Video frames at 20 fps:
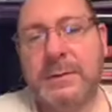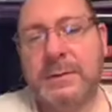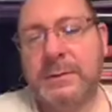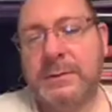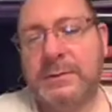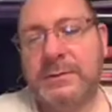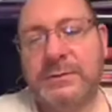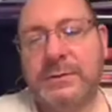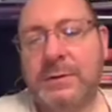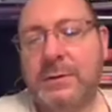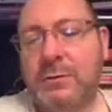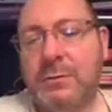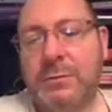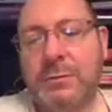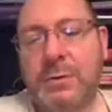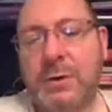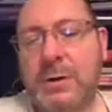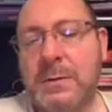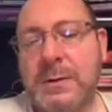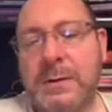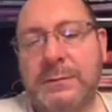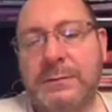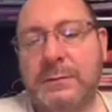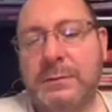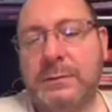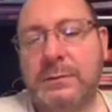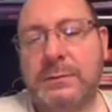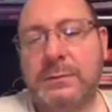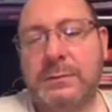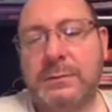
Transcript: It's terrible. I'm going to have to...